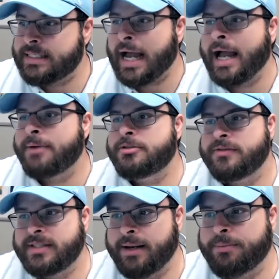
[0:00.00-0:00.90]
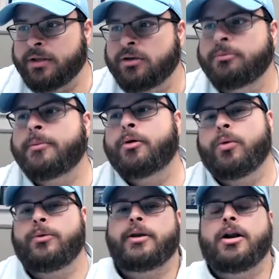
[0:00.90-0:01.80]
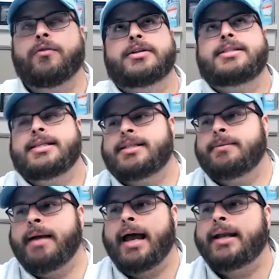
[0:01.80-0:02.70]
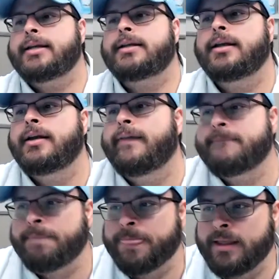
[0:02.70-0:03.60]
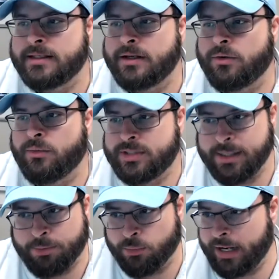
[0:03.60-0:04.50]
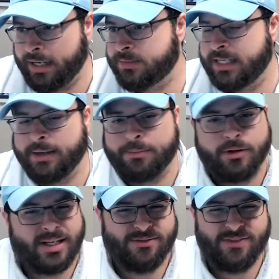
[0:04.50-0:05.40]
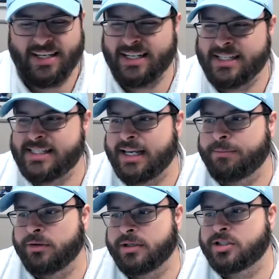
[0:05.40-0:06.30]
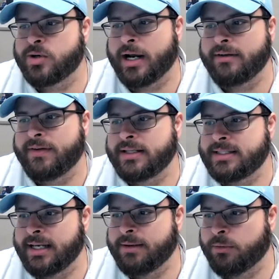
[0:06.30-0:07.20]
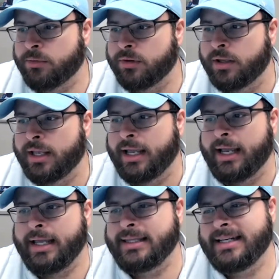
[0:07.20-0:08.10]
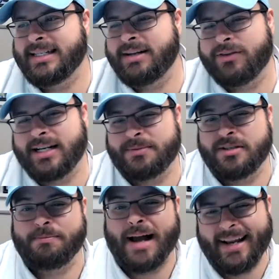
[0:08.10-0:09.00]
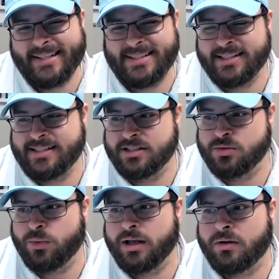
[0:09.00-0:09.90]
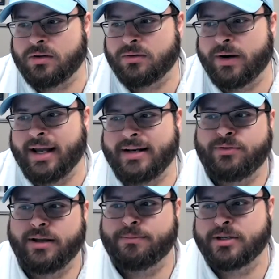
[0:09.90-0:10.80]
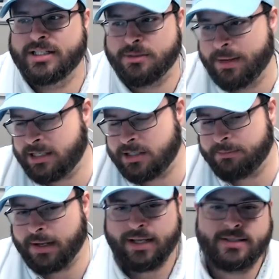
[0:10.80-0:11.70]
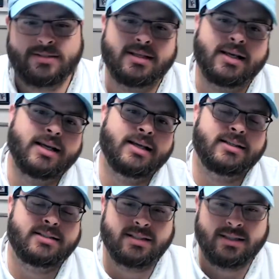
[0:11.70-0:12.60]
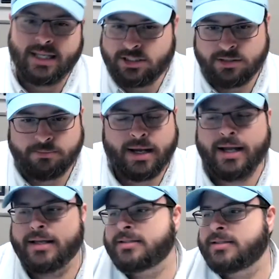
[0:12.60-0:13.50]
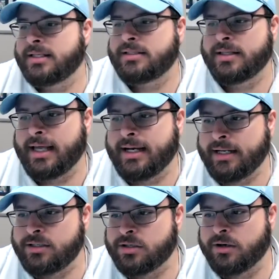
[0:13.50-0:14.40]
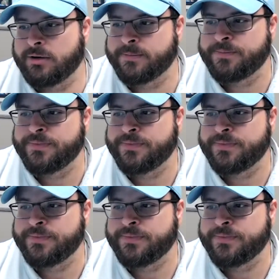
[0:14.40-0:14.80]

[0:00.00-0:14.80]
The types of sampling. Remember, we went over systematic, simple random sample, a convenient sample, and a stratified sample. And then different types of biasness as well, right? If we have participation bias, selection bias, things of that nature.